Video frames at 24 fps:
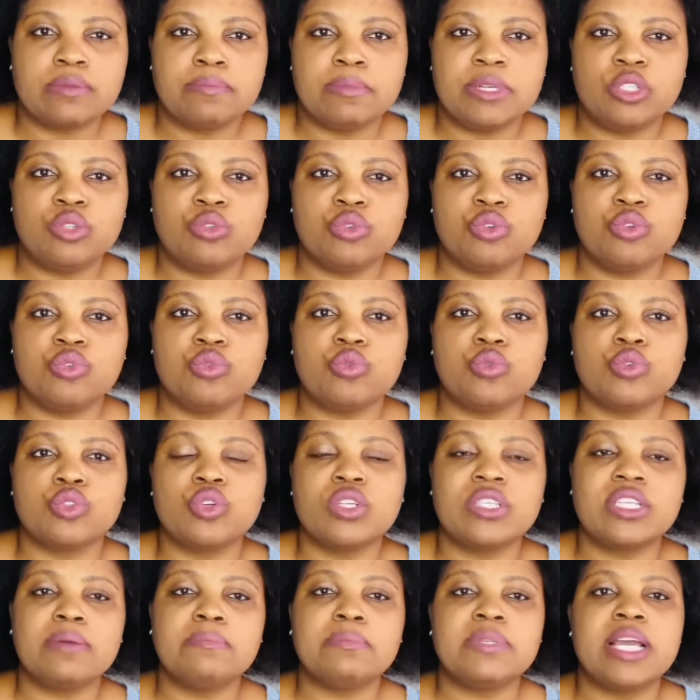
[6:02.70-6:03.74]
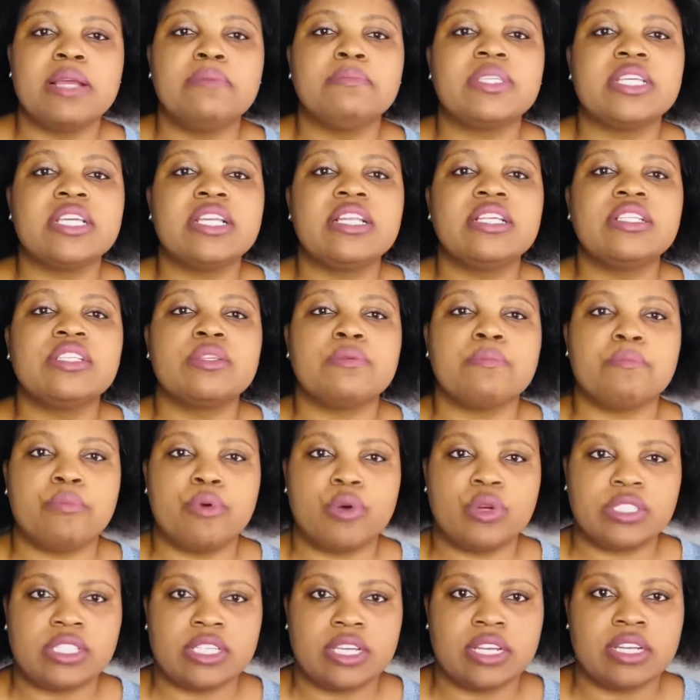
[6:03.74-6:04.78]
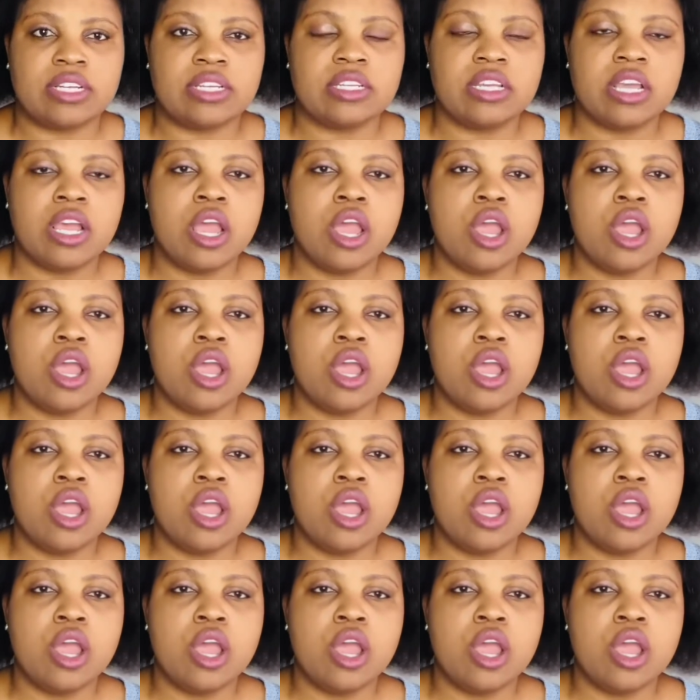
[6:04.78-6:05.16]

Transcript: to do? So sometimes it is important